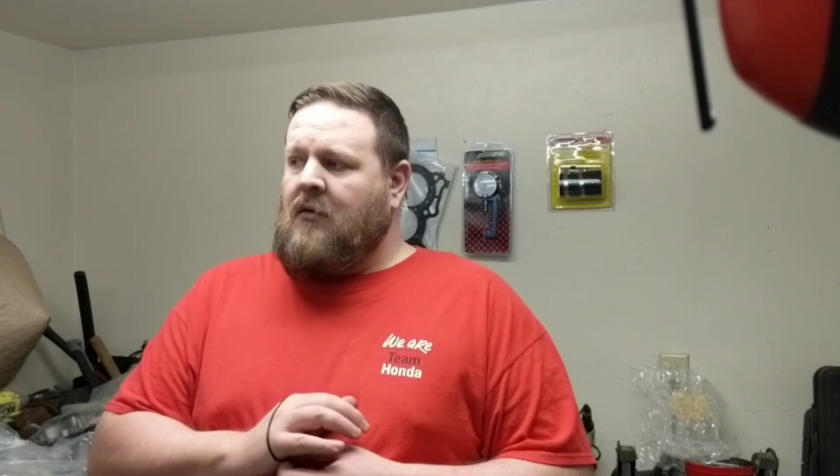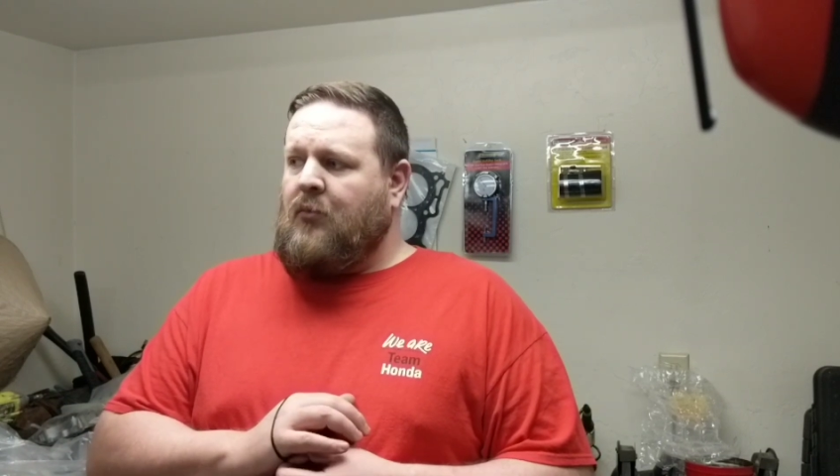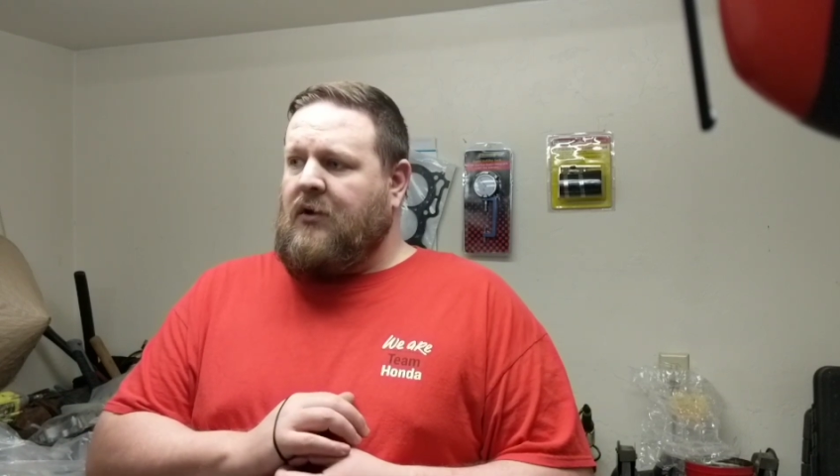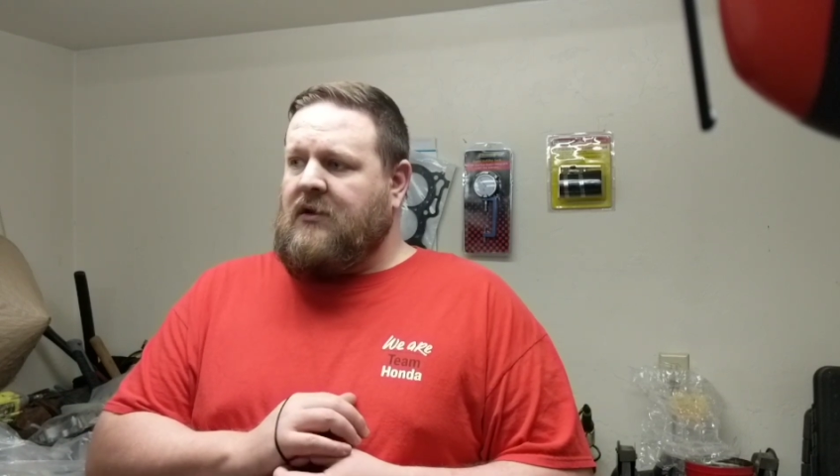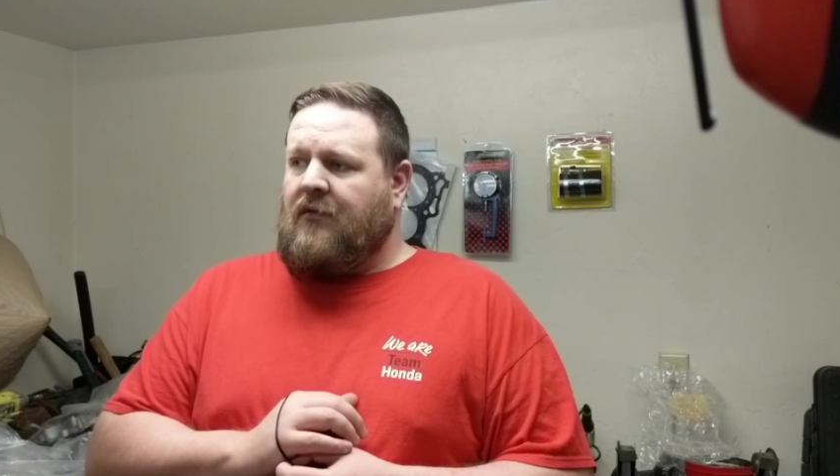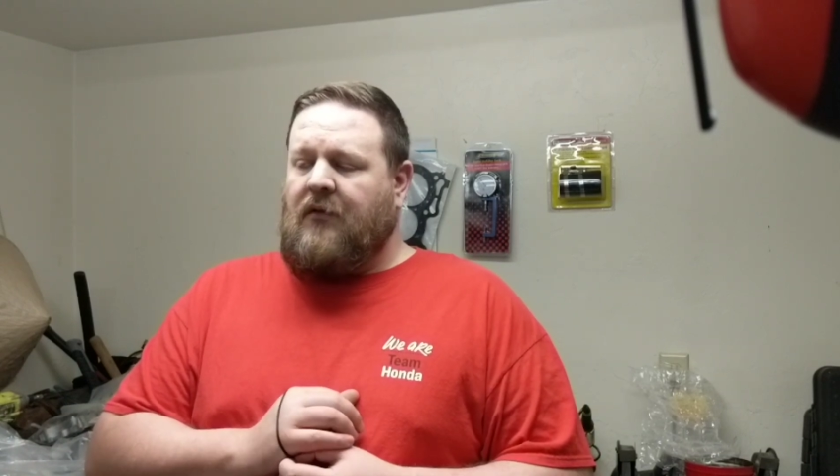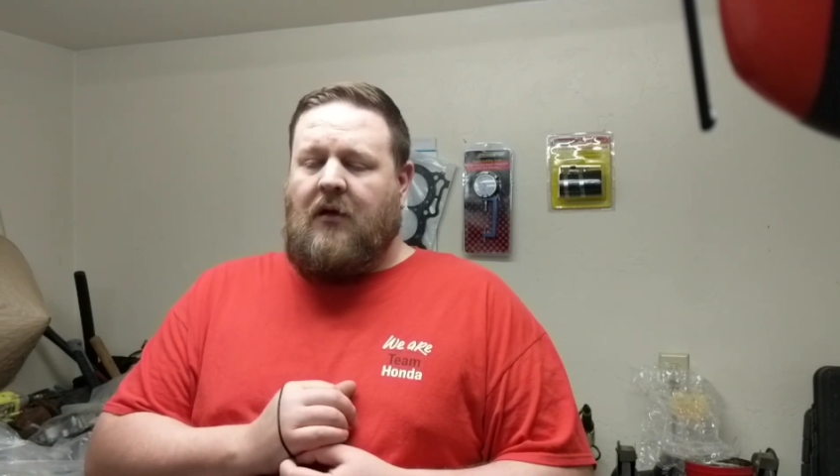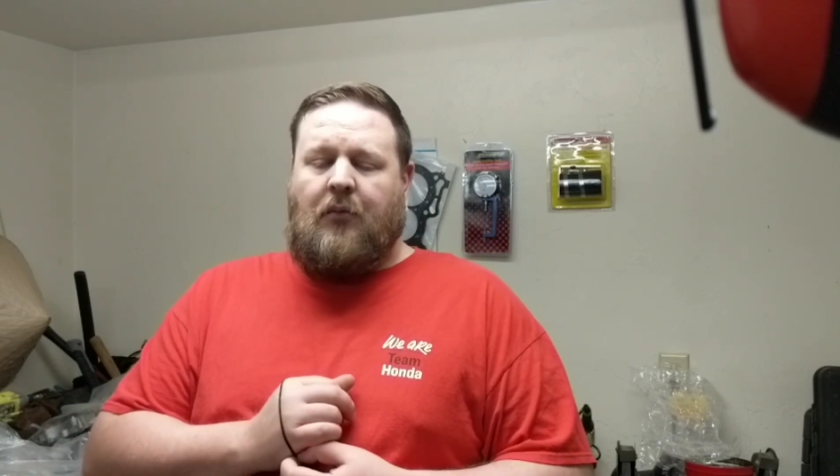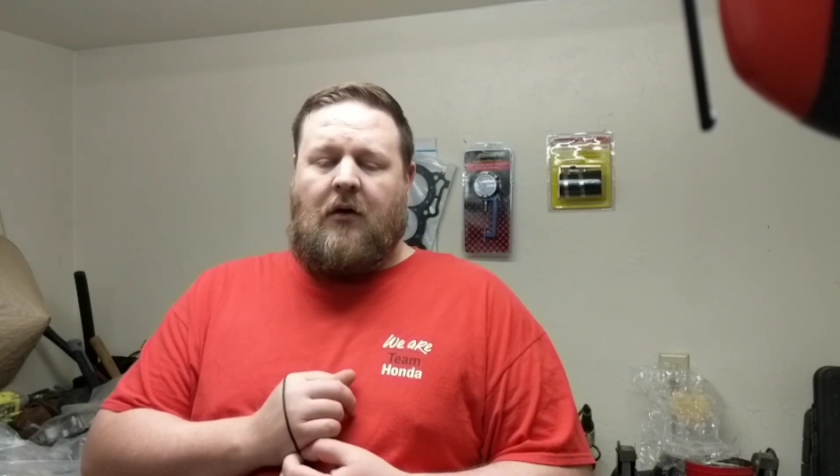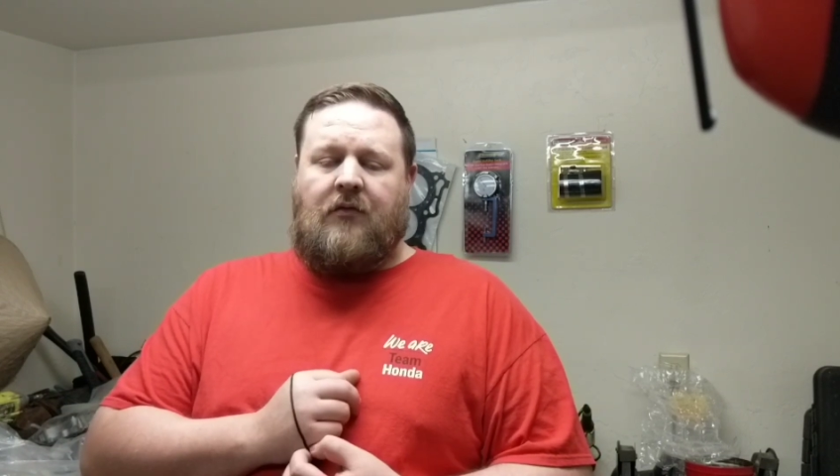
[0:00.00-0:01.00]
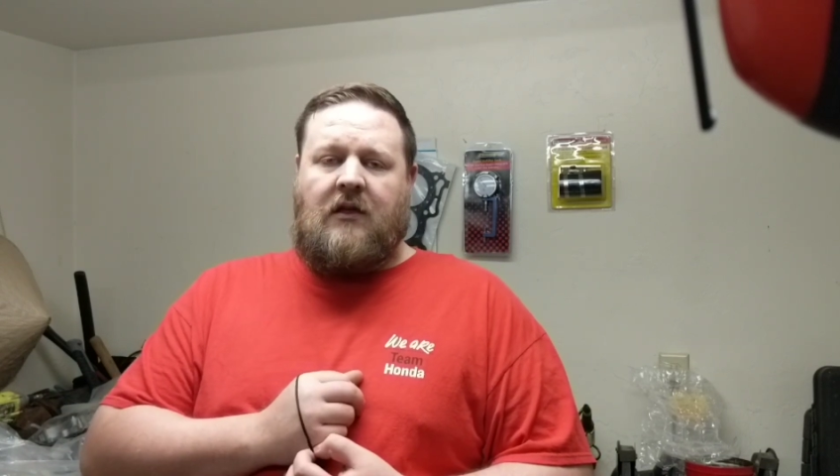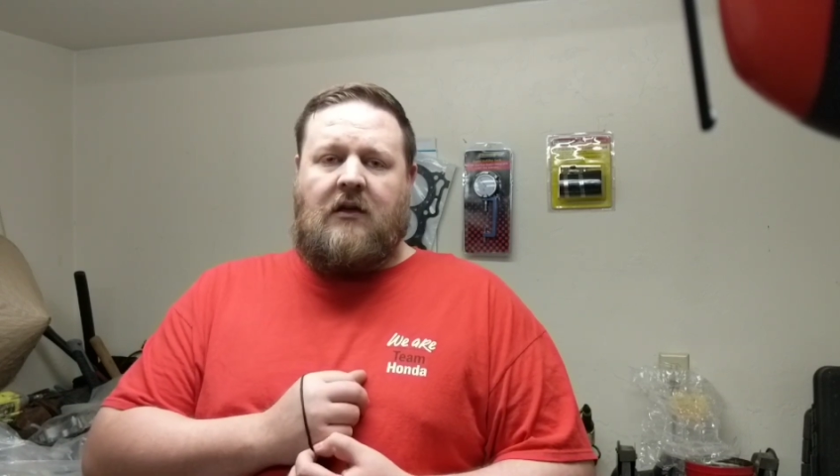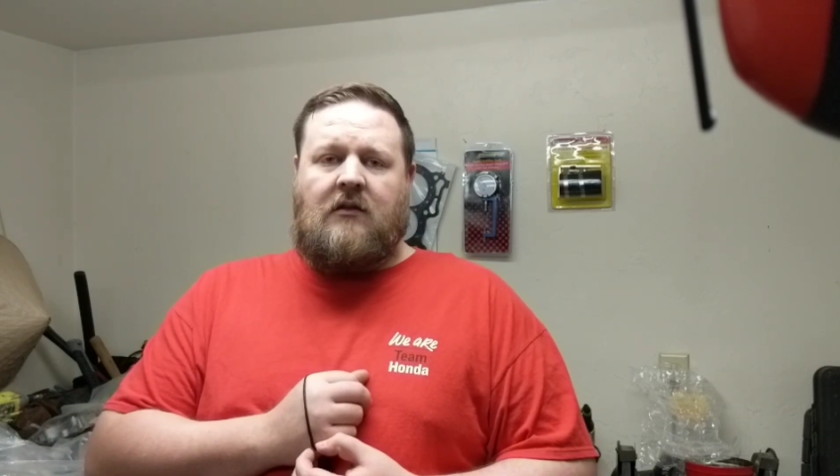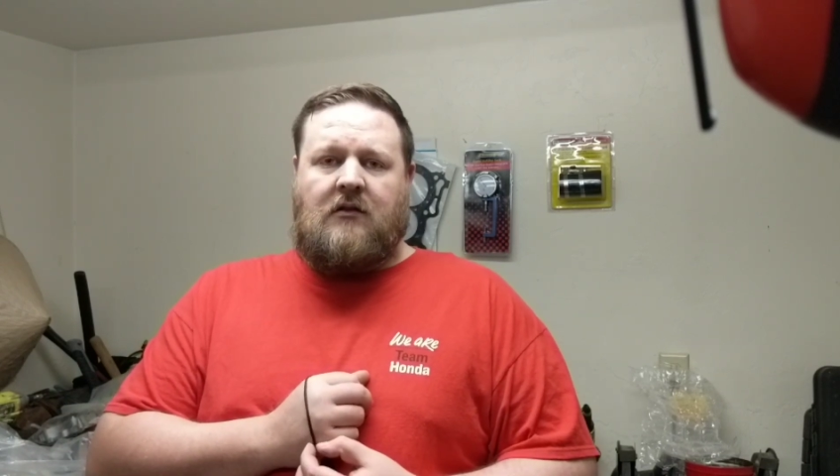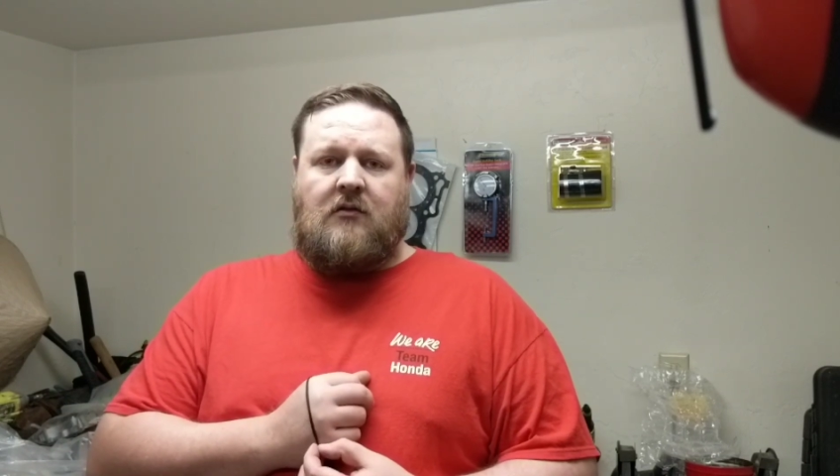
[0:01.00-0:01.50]
but definitely above
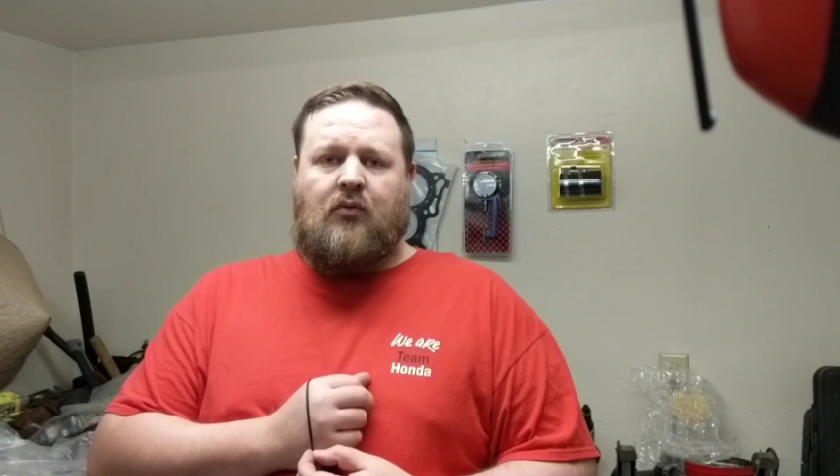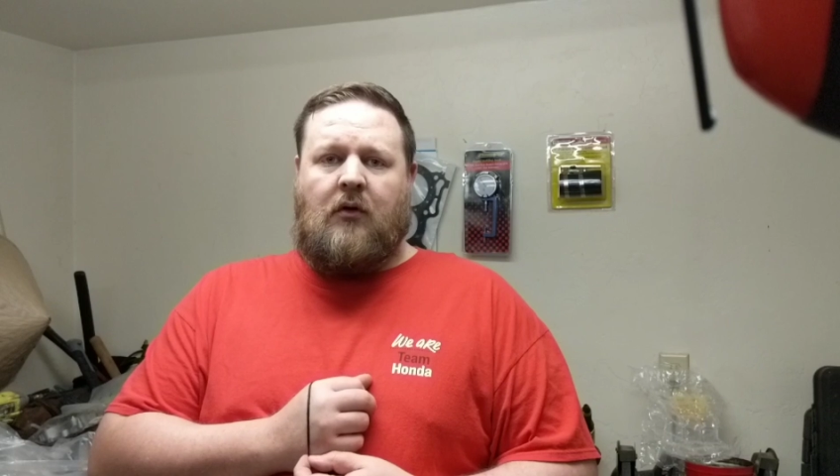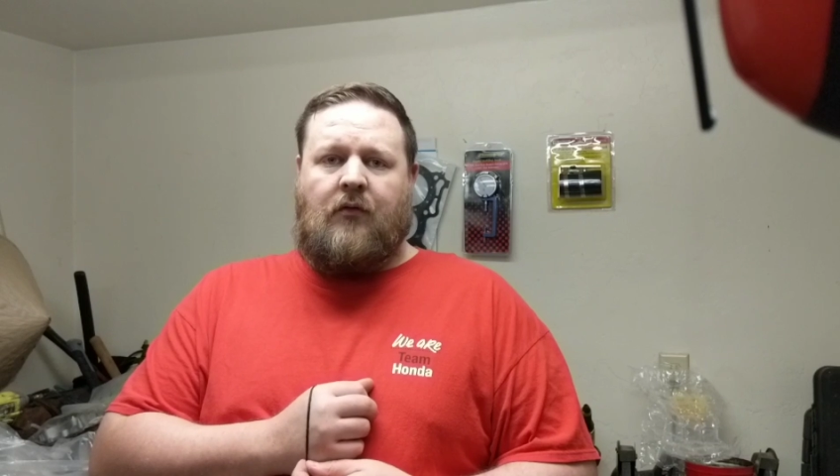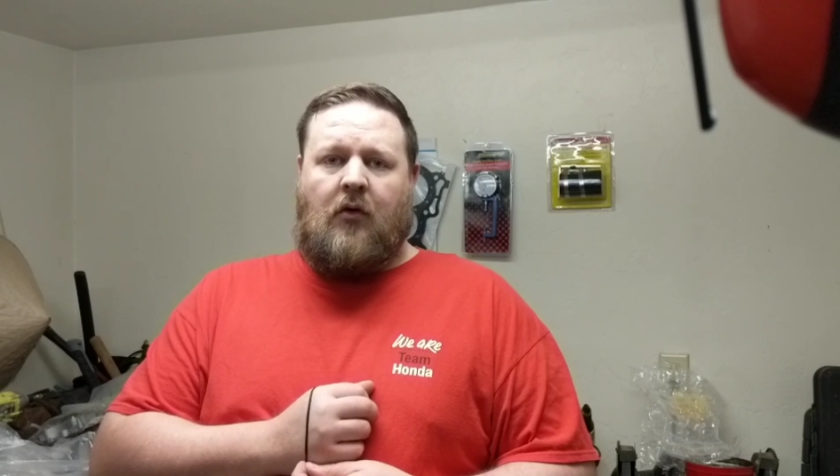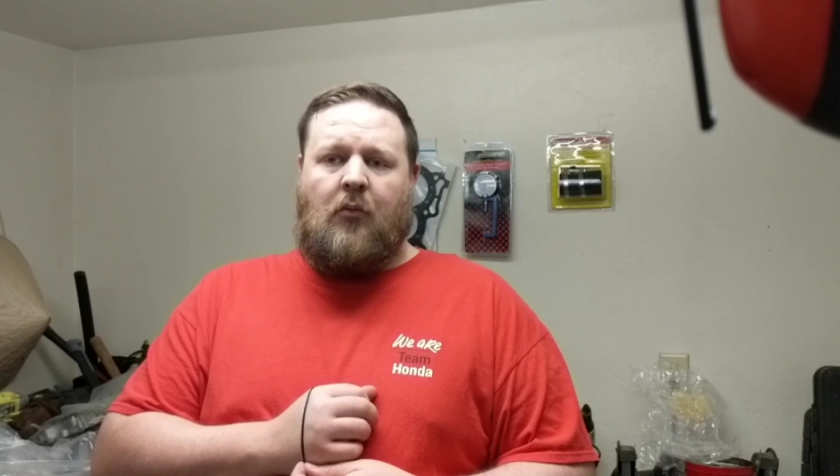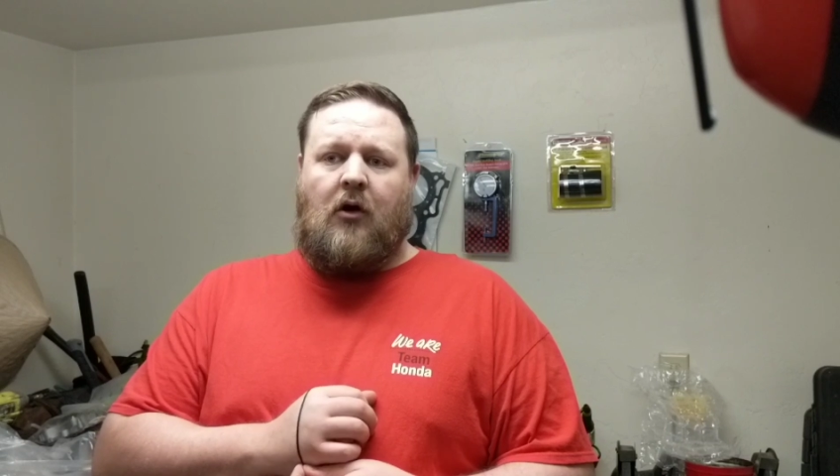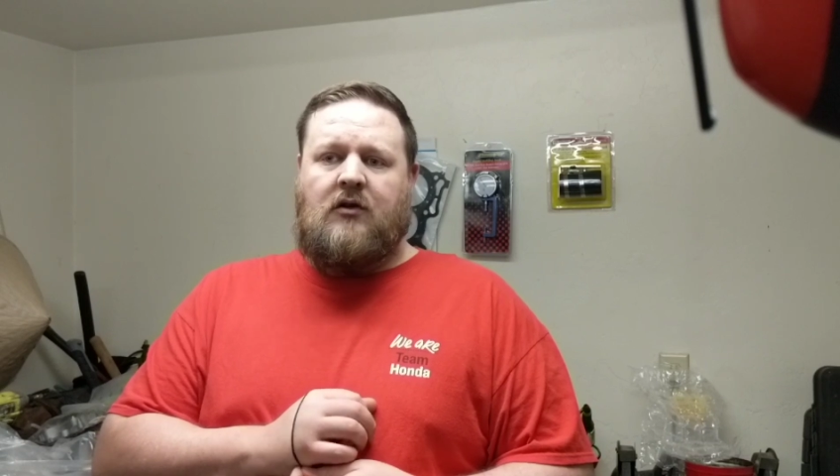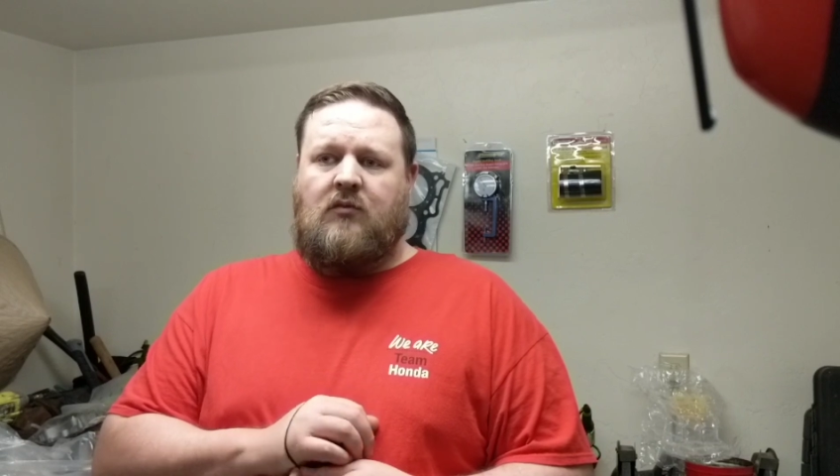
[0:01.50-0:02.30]
the 2.4 mark,